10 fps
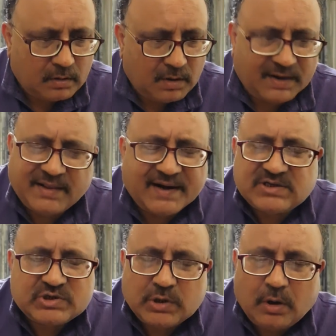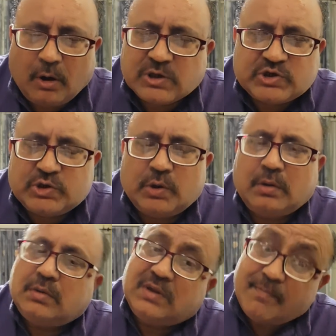And that's
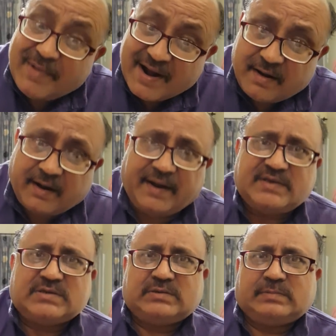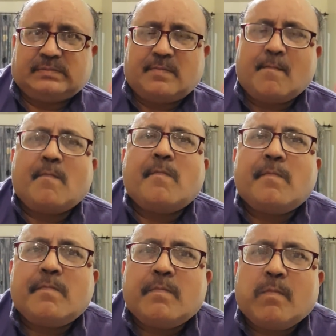also the military reason.
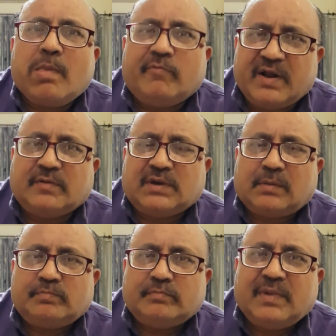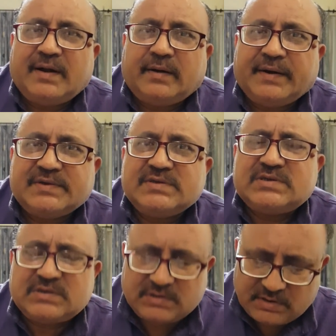One of the military
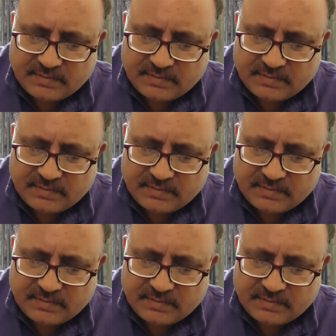reasons,